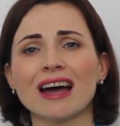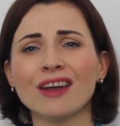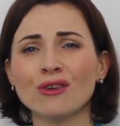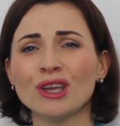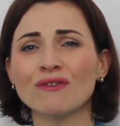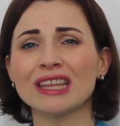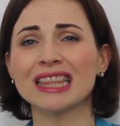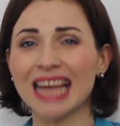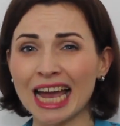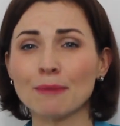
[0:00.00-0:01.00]
I don't
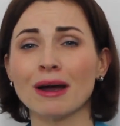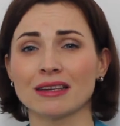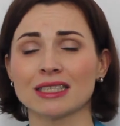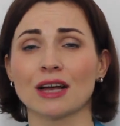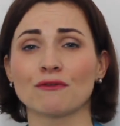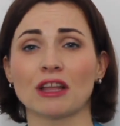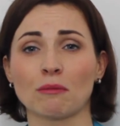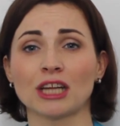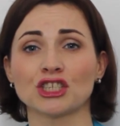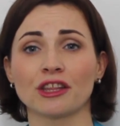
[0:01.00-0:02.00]
even like myself that
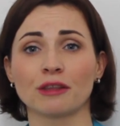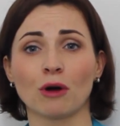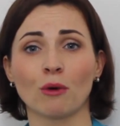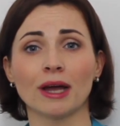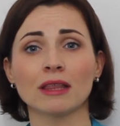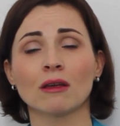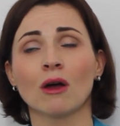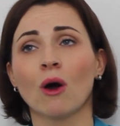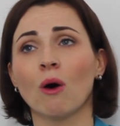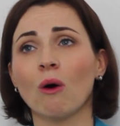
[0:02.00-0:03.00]
much at the moment,
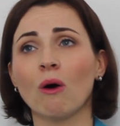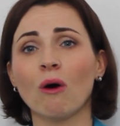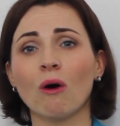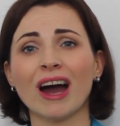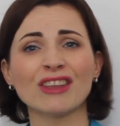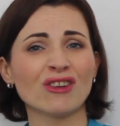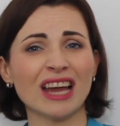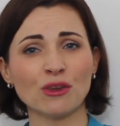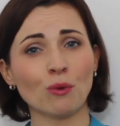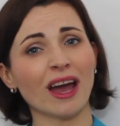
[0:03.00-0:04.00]
or I don't
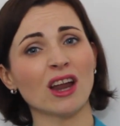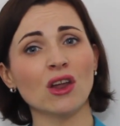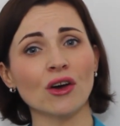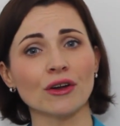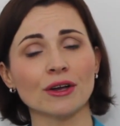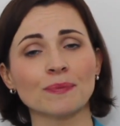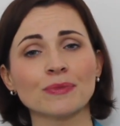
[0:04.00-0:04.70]
like the way I look?